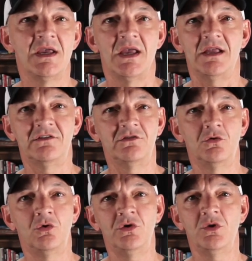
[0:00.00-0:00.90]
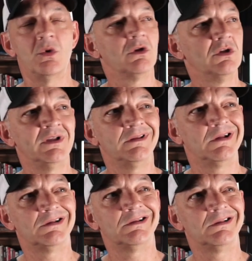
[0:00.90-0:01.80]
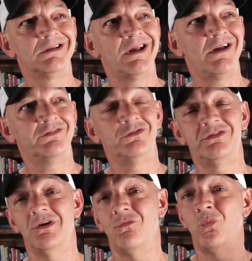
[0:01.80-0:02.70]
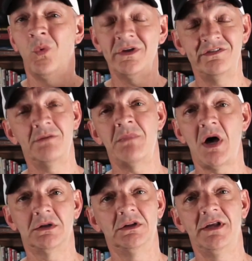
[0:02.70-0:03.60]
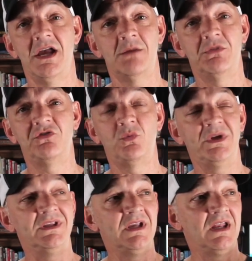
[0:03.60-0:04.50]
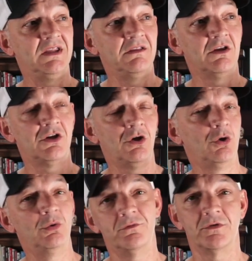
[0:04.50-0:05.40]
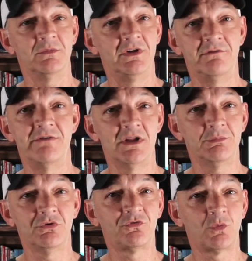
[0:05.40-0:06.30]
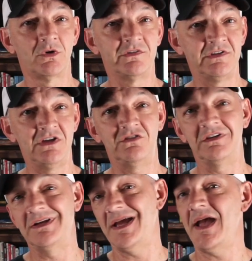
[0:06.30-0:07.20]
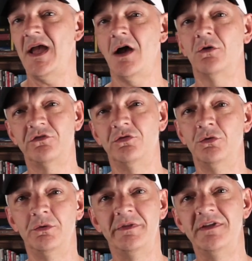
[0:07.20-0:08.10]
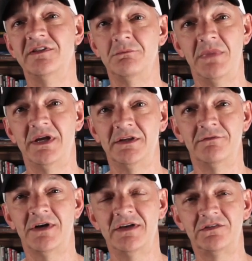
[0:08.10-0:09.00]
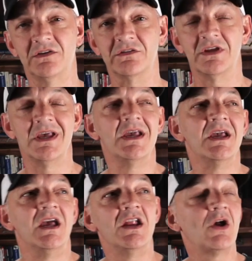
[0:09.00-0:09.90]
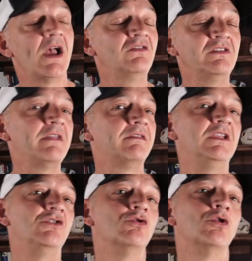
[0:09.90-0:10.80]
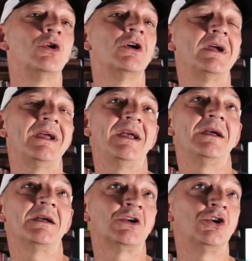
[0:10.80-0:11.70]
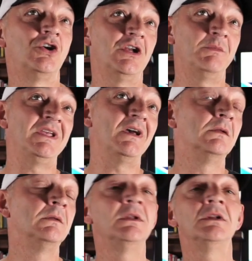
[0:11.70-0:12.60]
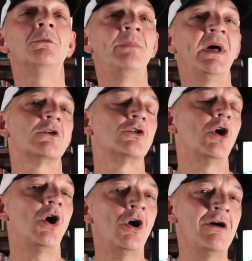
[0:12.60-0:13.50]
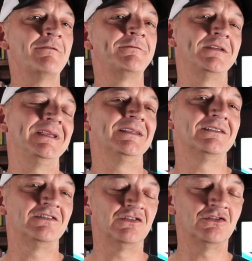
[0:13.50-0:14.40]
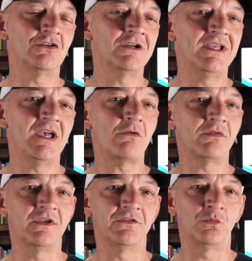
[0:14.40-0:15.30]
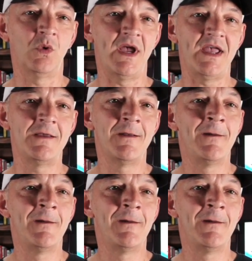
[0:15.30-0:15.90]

And so you want to look and like ask yourself what's the bottleneck between getting the code from the developer's workstation out to these embedded devices. And now actually I think you're going to be a little better off starting out this way